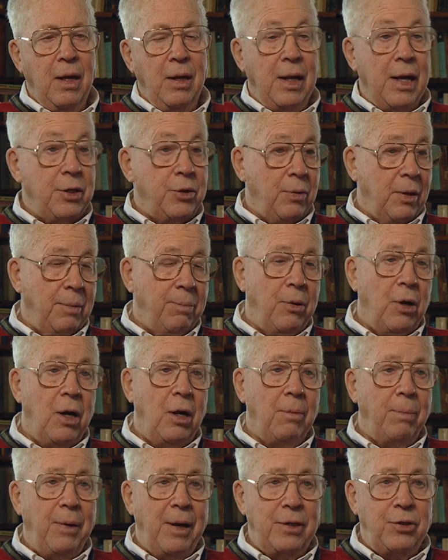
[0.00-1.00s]
That's where
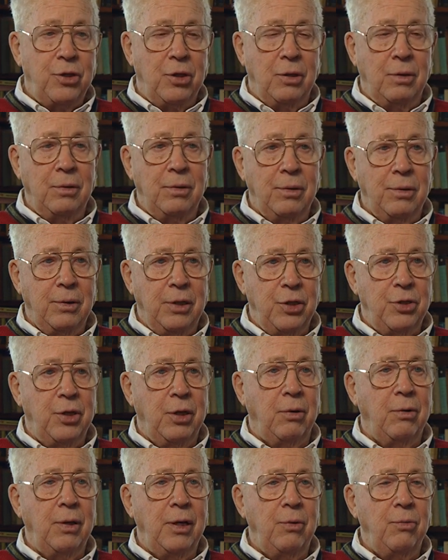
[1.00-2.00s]
Paul Petzold
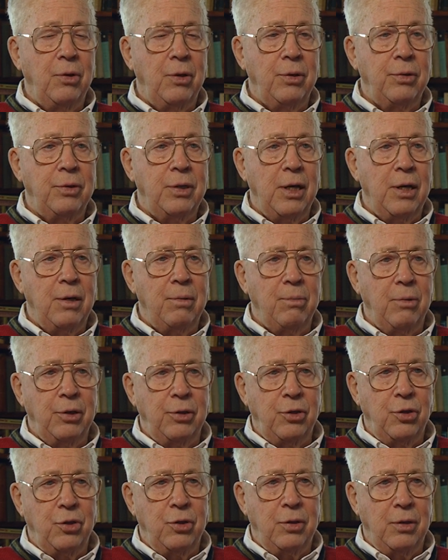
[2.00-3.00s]
disagreed with Lieutenant
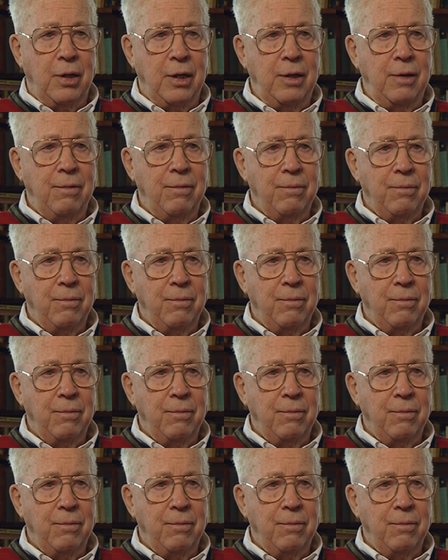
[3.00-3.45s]
McJury,